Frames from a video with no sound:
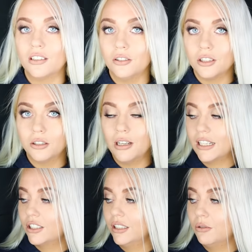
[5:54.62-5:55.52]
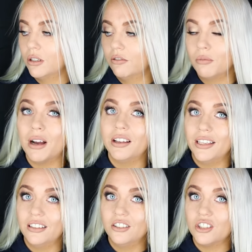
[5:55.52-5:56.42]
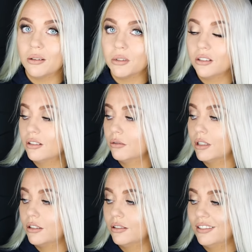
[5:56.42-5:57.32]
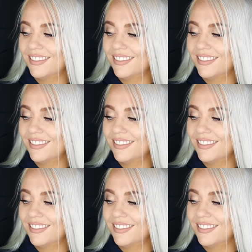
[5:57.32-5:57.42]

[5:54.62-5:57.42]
is also actually one of my hidden gems on the Switch.